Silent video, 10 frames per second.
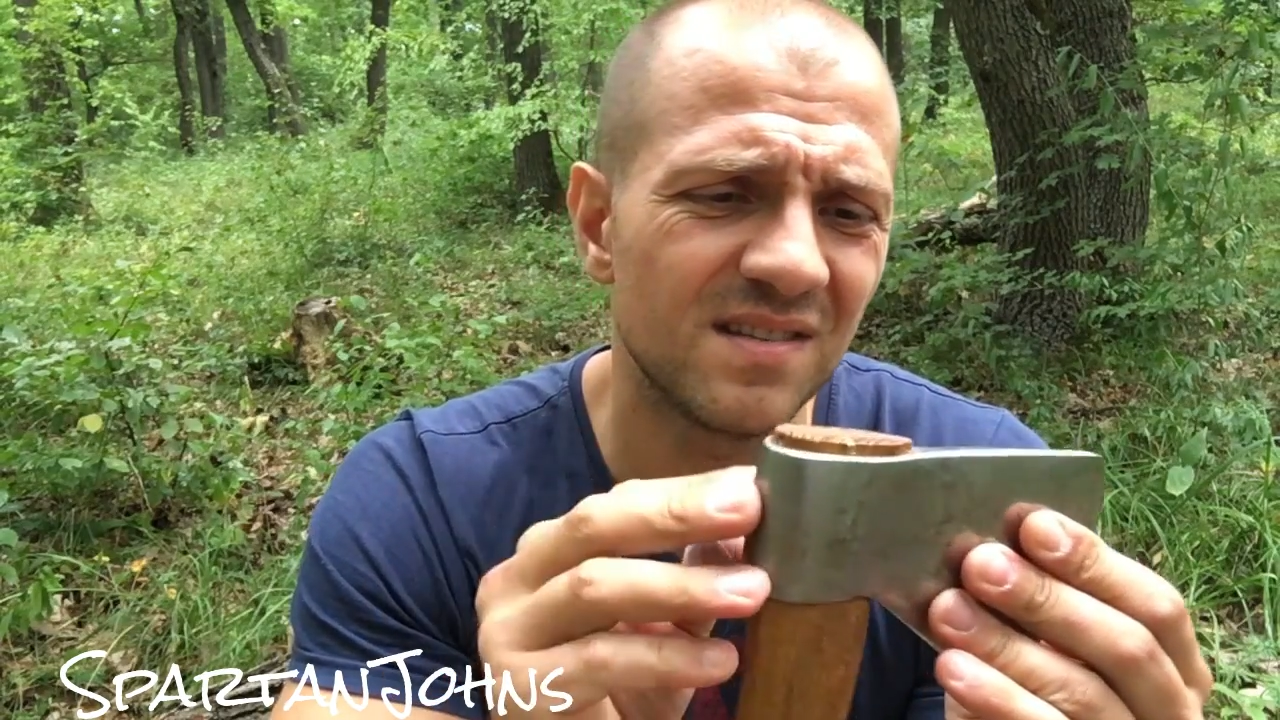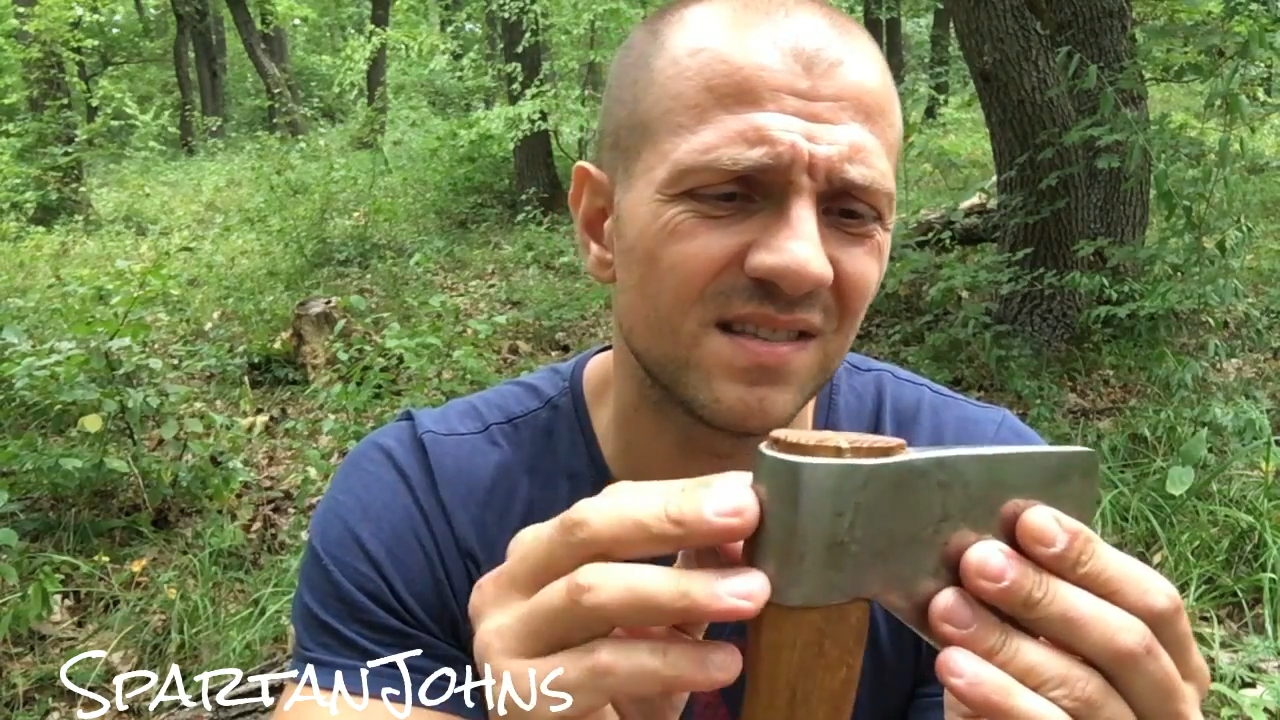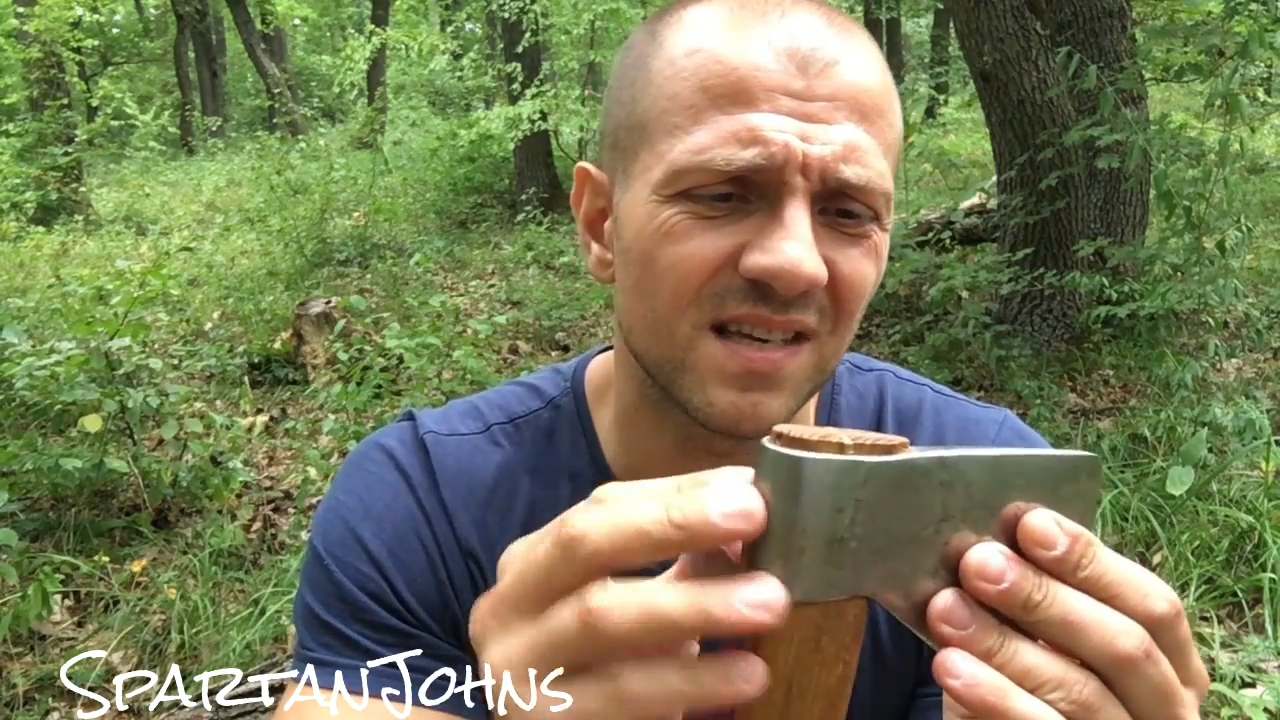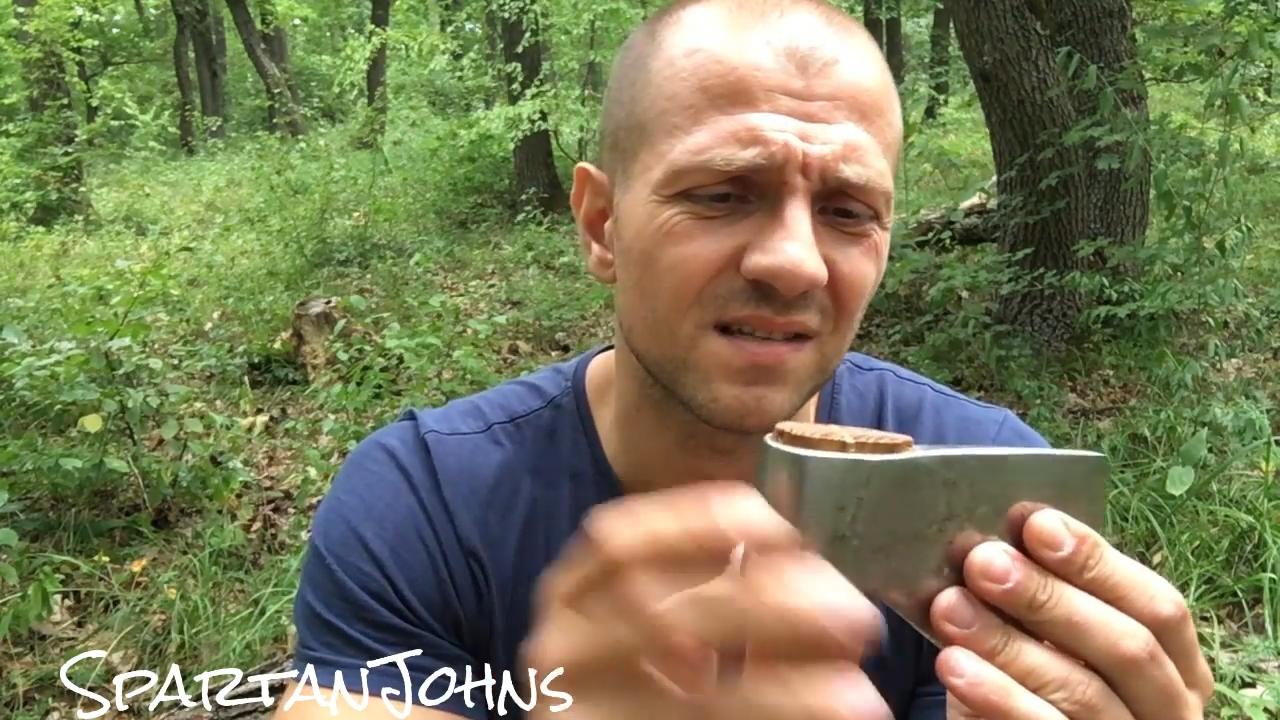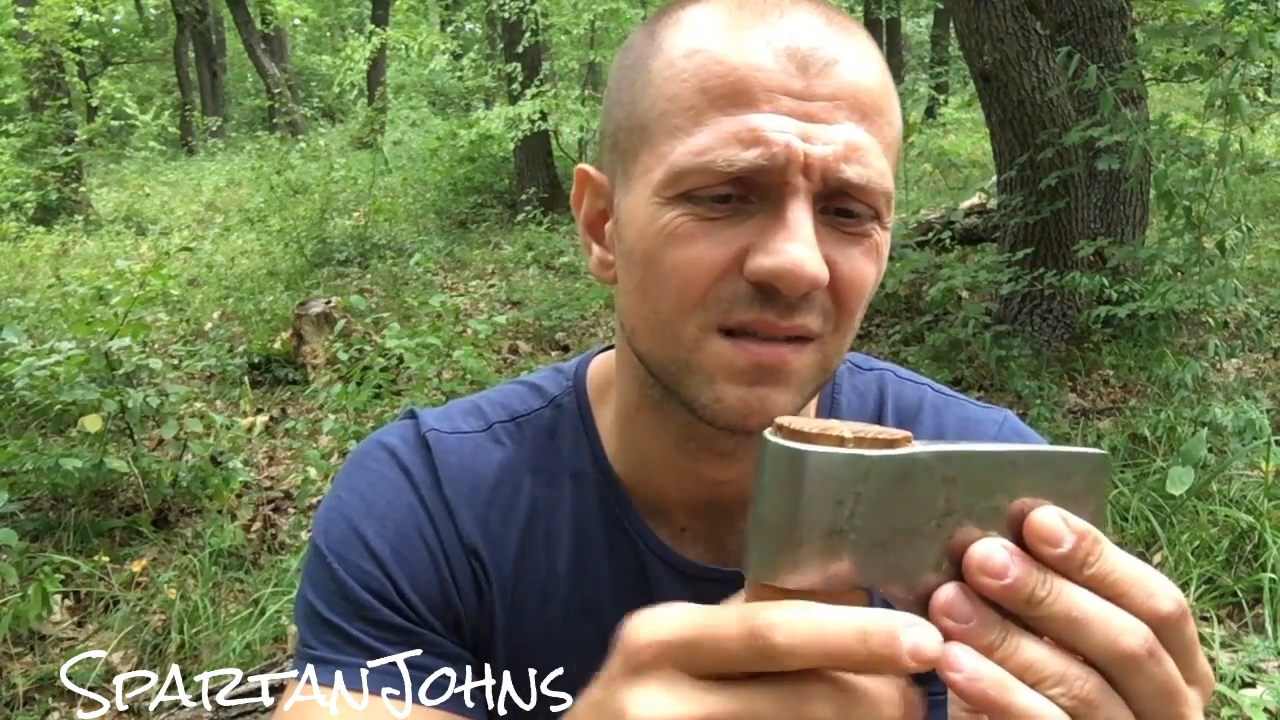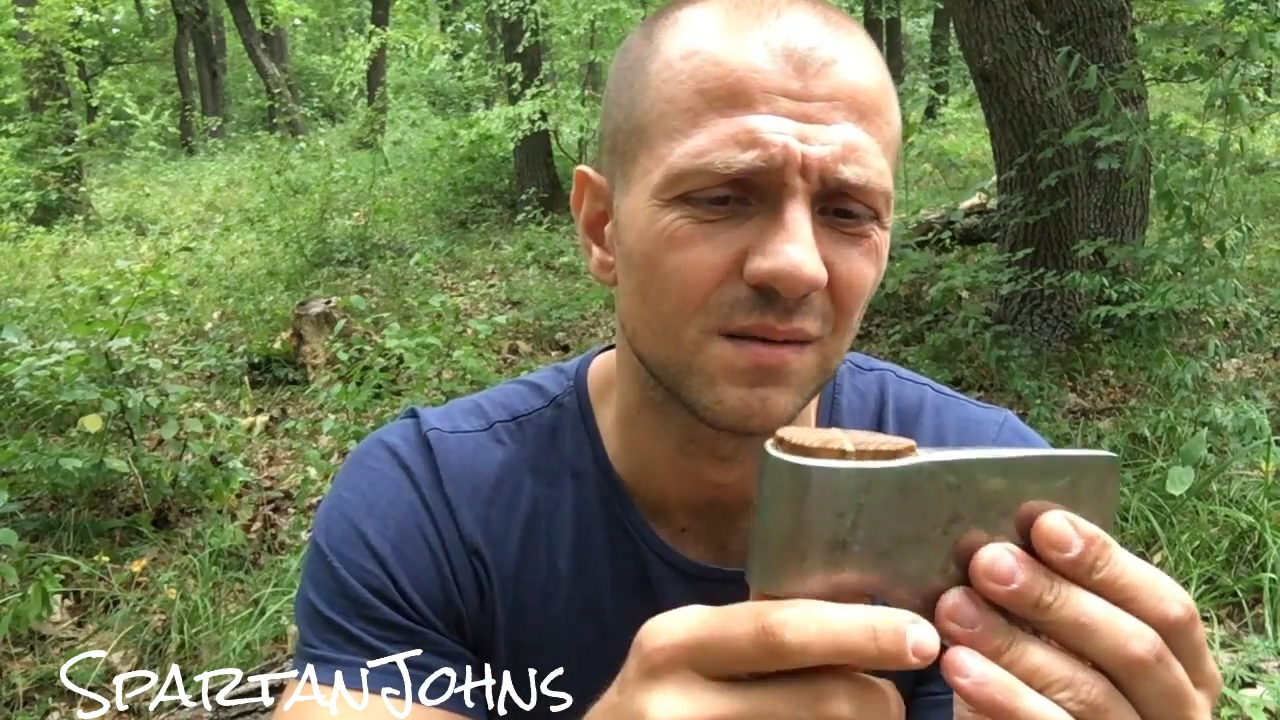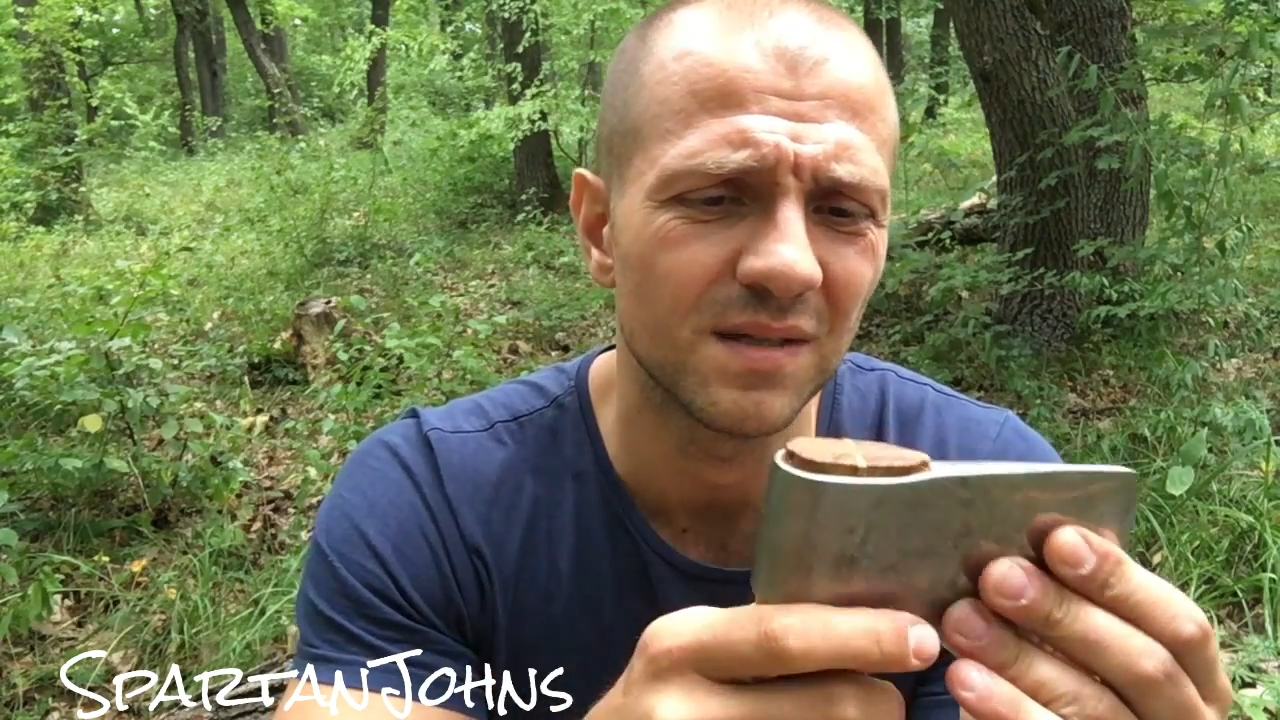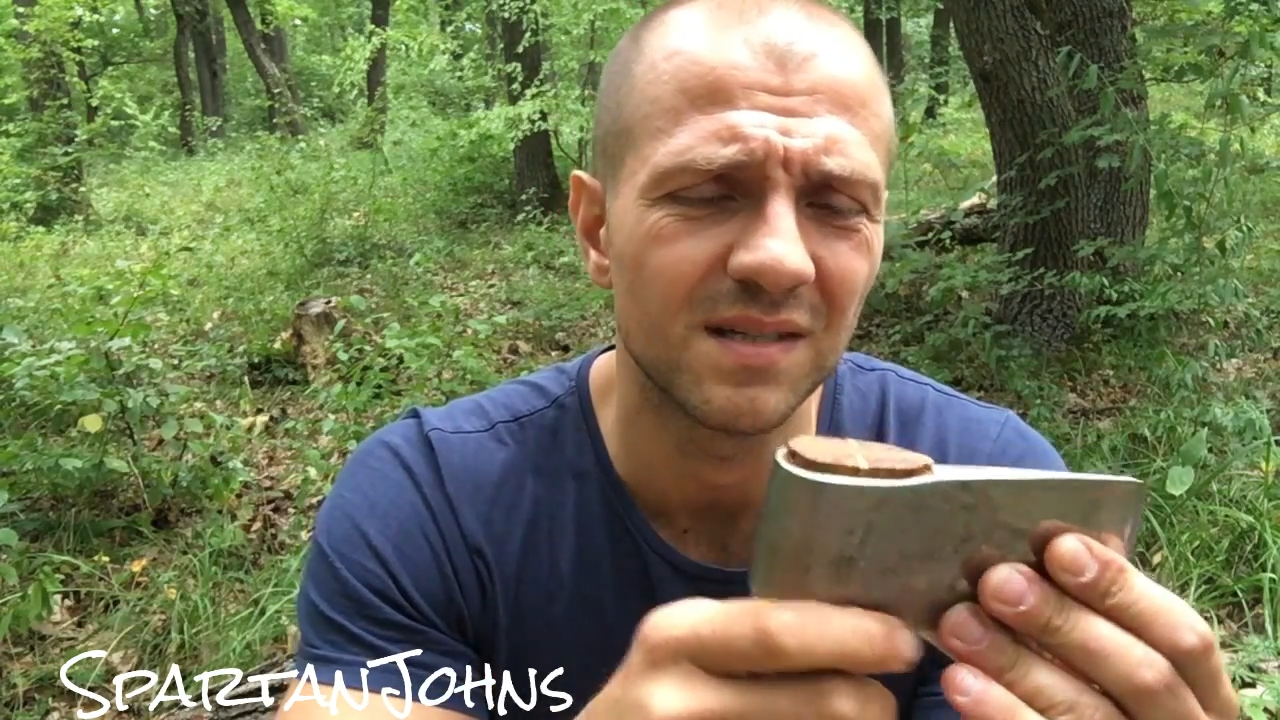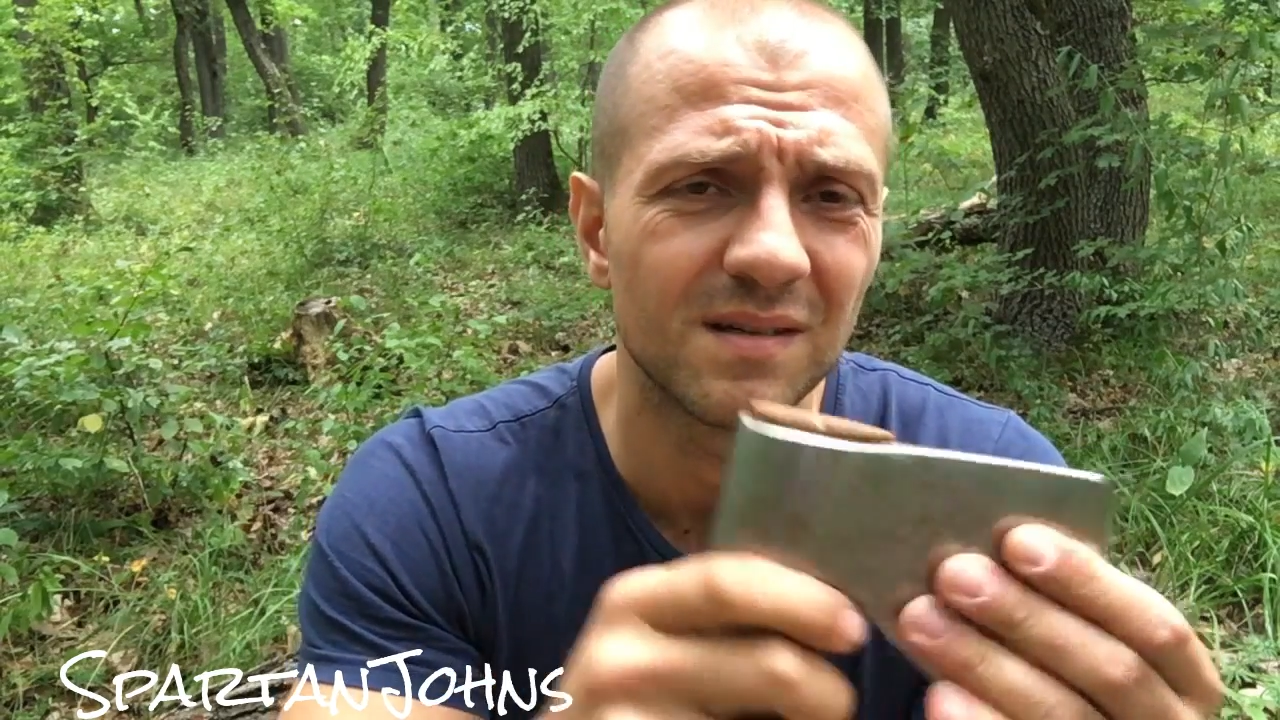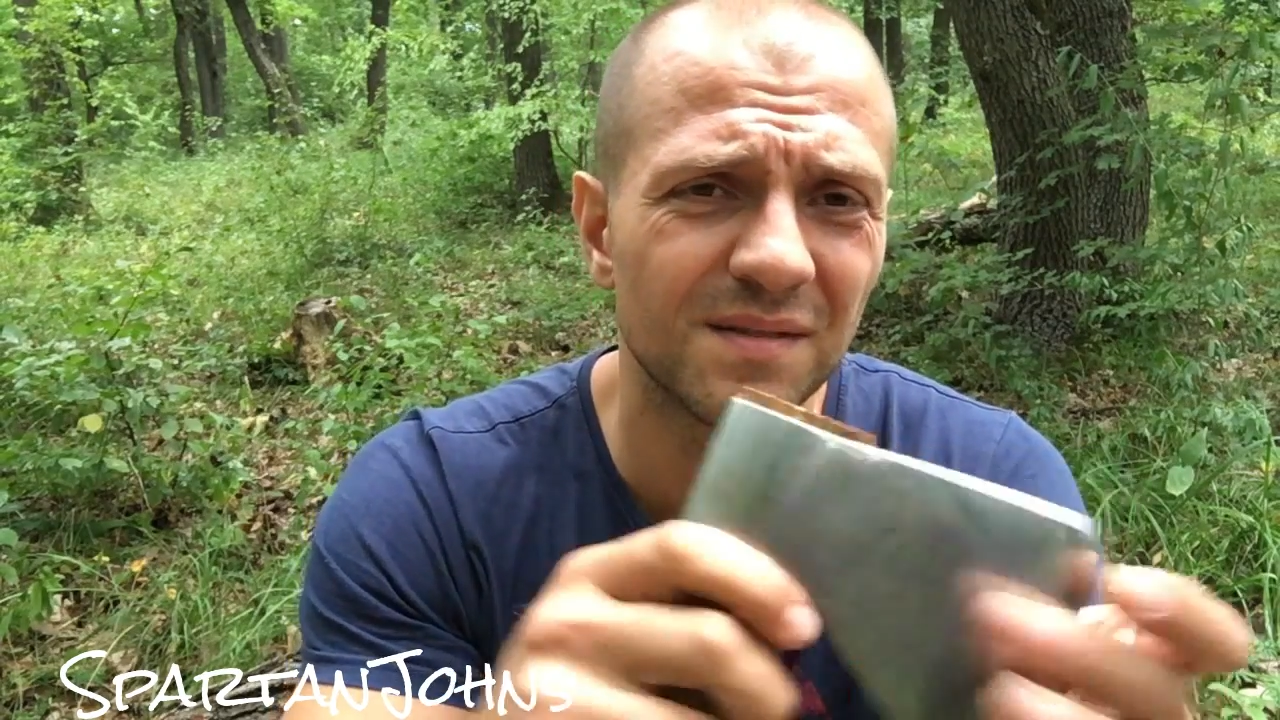sticks to it,